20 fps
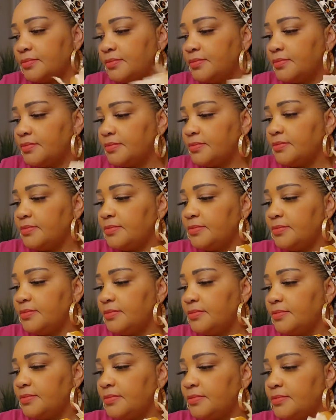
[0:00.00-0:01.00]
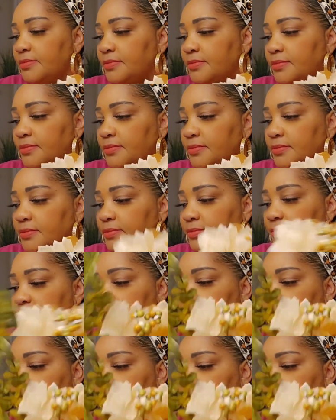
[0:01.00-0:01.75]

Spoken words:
Nothing is said.